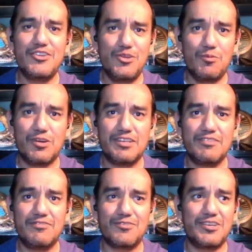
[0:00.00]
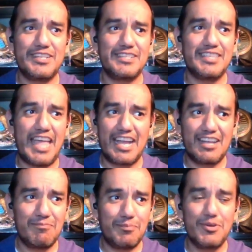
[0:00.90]
new one for his lack
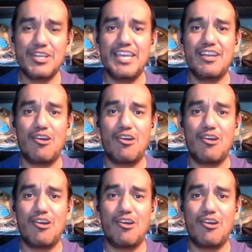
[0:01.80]
of booking,